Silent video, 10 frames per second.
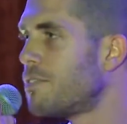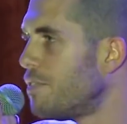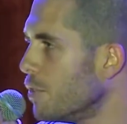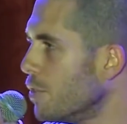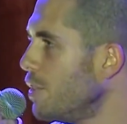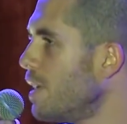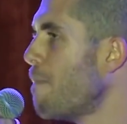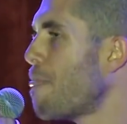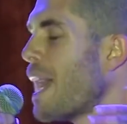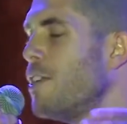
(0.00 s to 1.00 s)

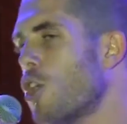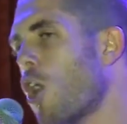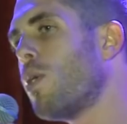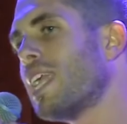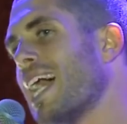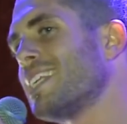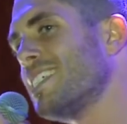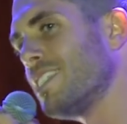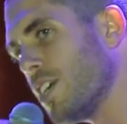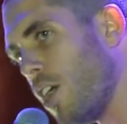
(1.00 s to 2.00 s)
food and no one had
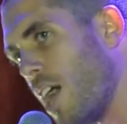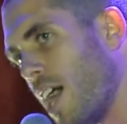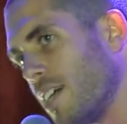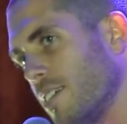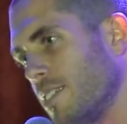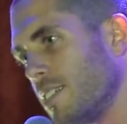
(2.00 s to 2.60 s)
to die?